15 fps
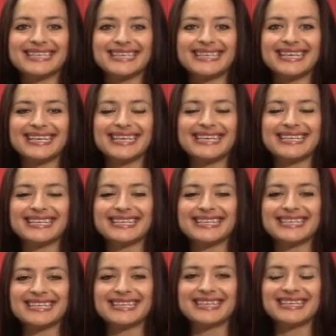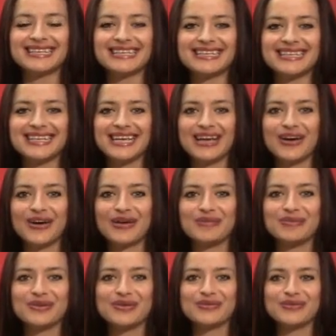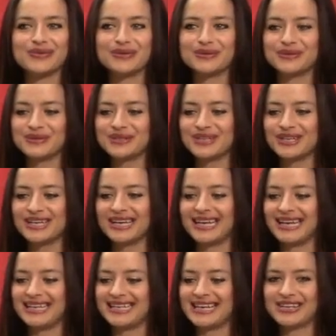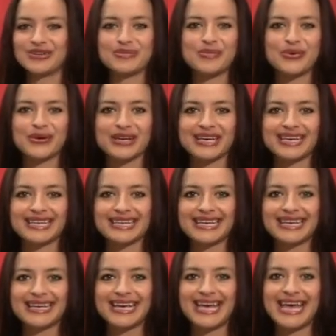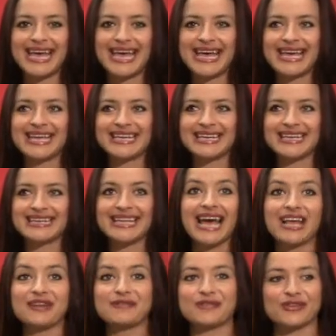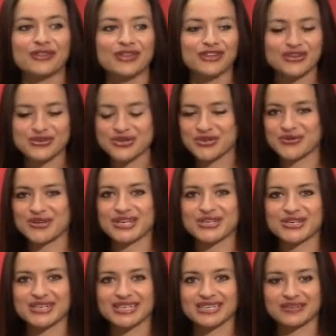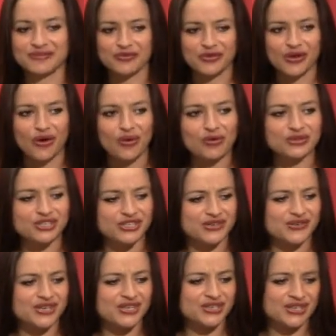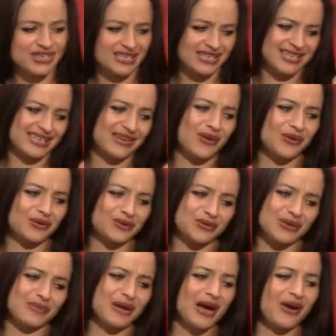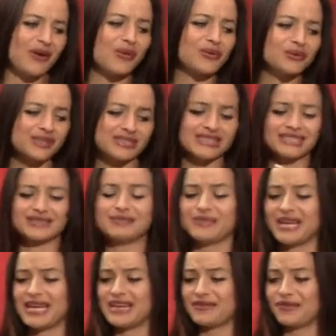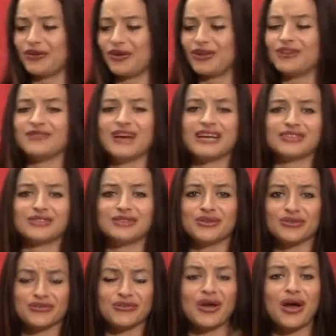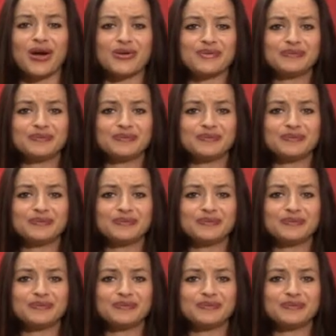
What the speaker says: They are beautiful and they are supported. And that's for the new generations. And for the old generations, it's also about holding the space for all of us to grow